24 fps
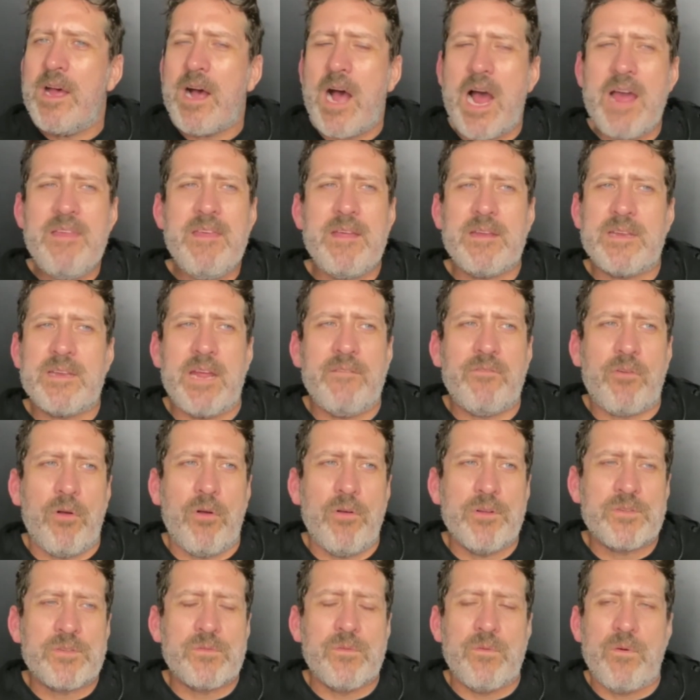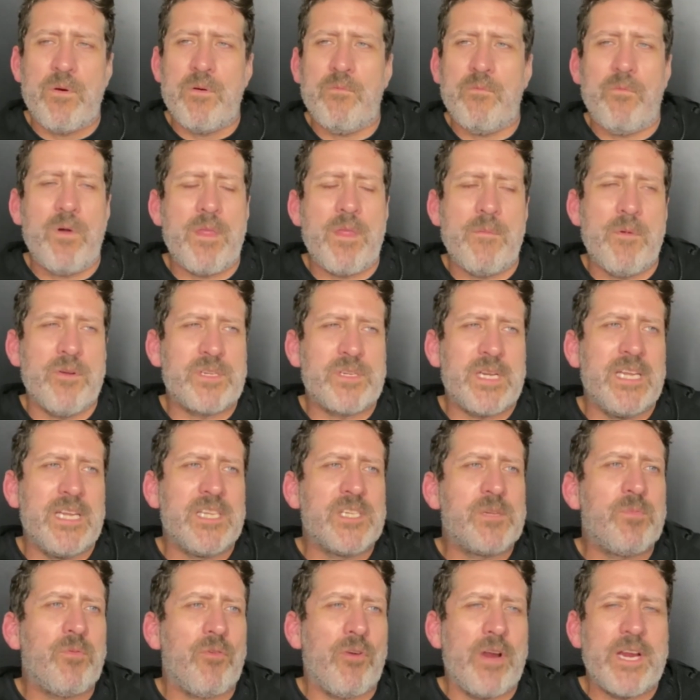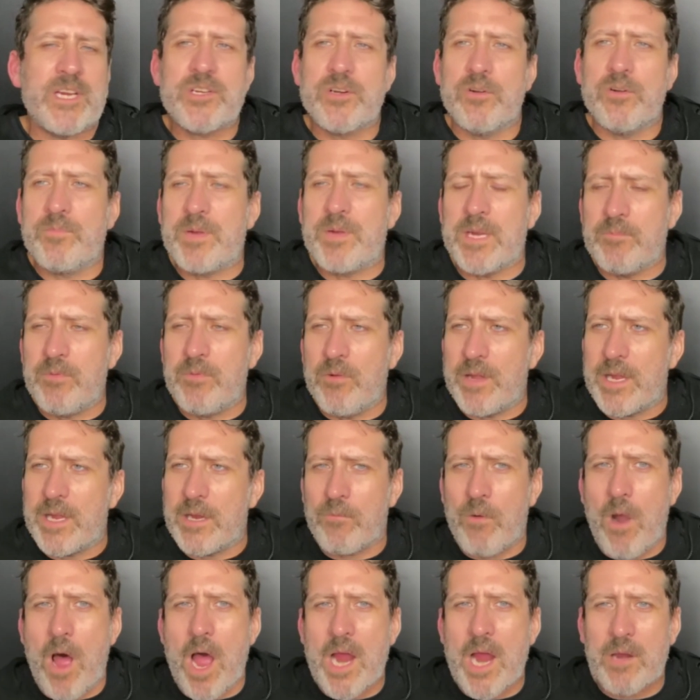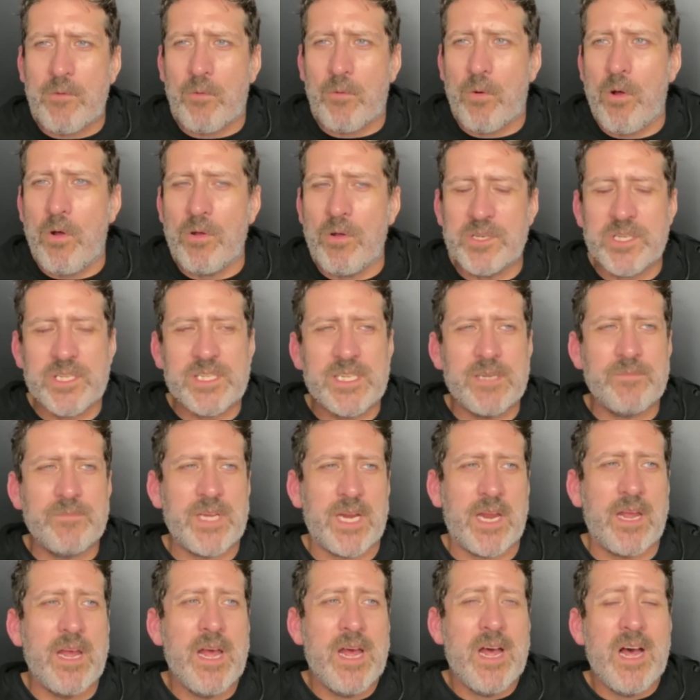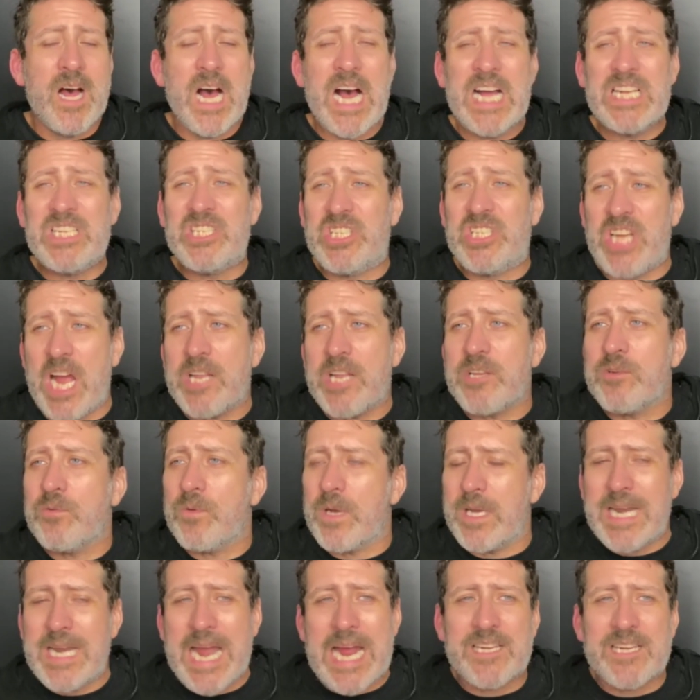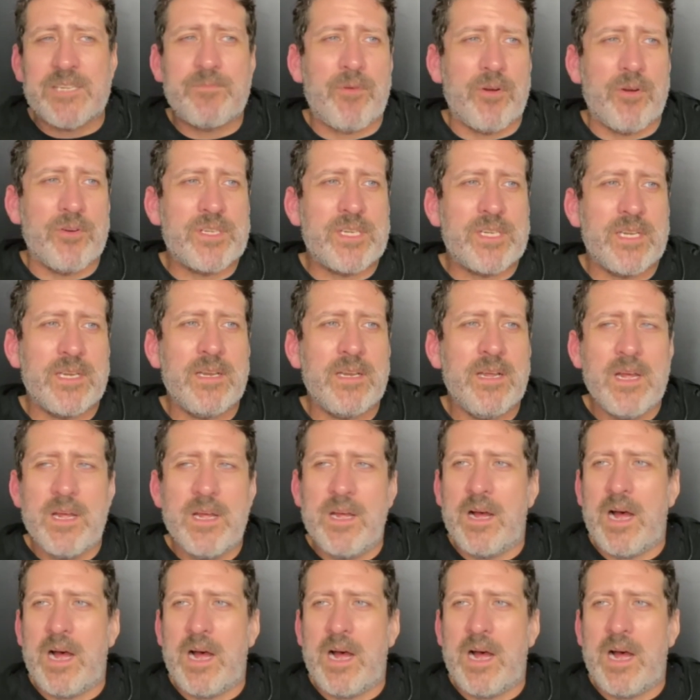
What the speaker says: I think Dave Grohl is one of the most inspirational people in rock and roll and just seems like a genuine, nice person.